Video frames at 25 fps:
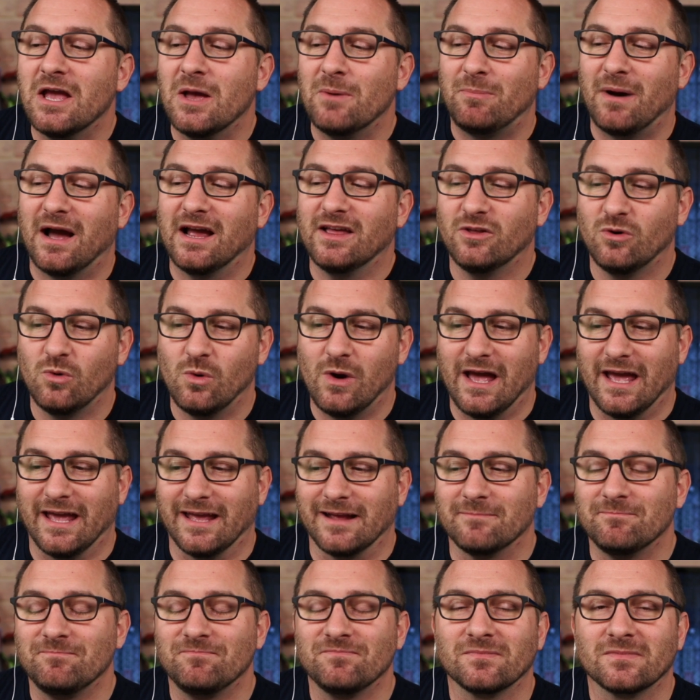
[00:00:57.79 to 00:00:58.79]
By the
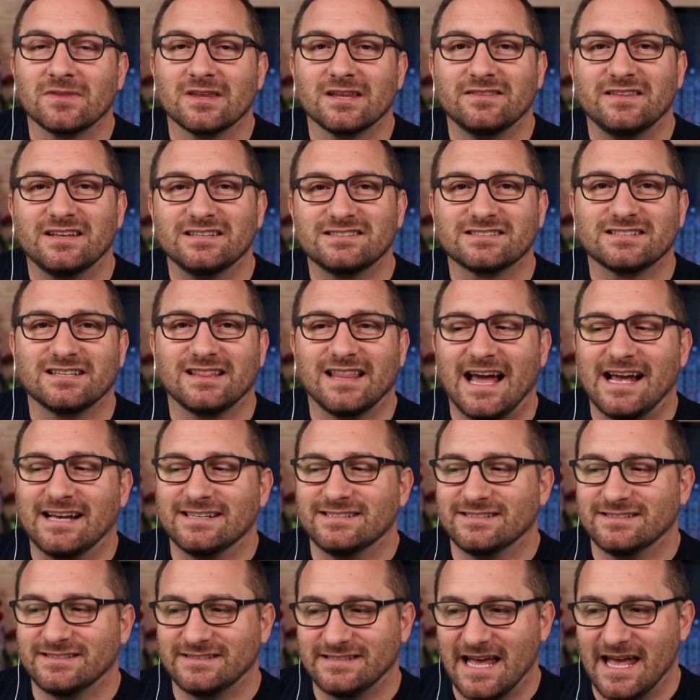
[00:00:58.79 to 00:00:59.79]
way, this
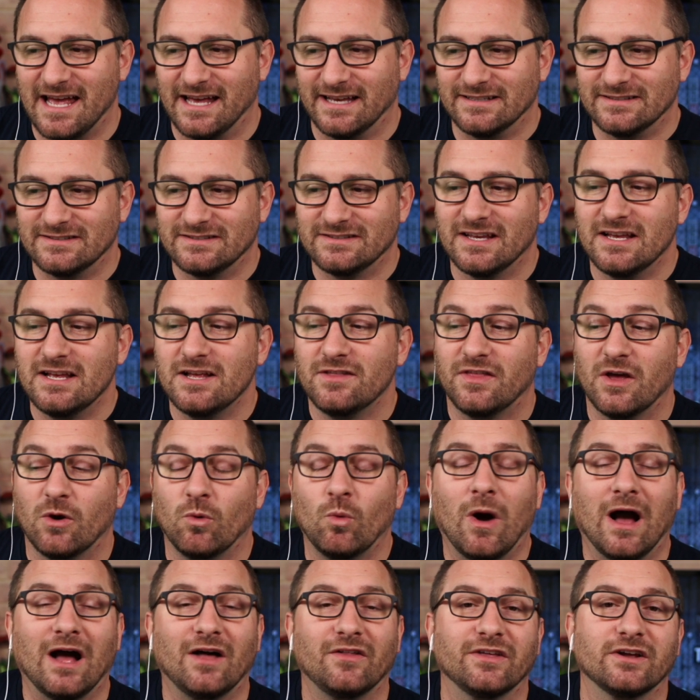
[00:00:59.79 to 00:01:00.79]
class says that
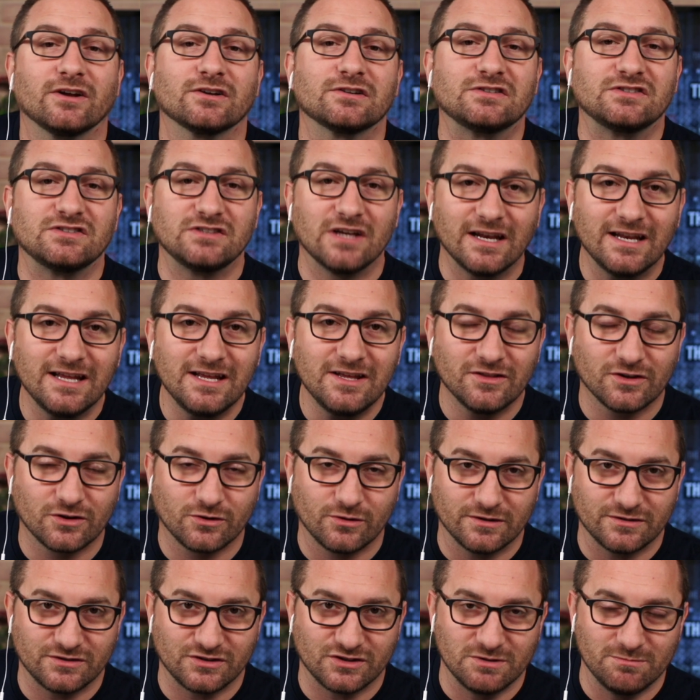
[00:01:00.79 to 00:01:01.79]
while they are studying the
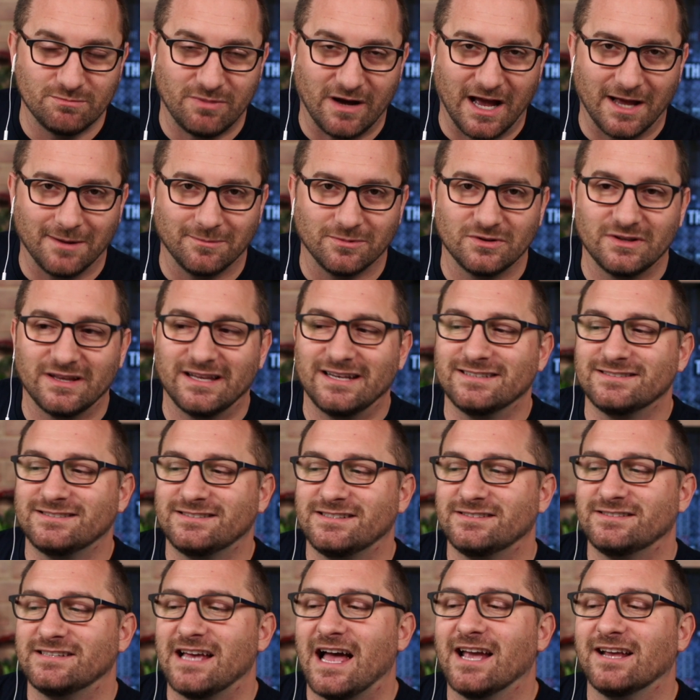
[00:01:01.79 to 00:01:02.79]
Christian Bible, it is
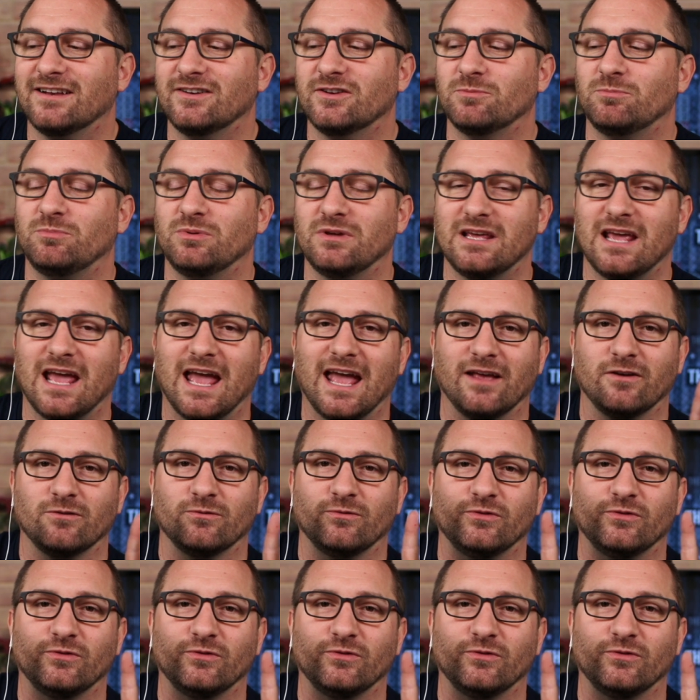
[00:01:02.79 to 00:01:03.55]
designed to be a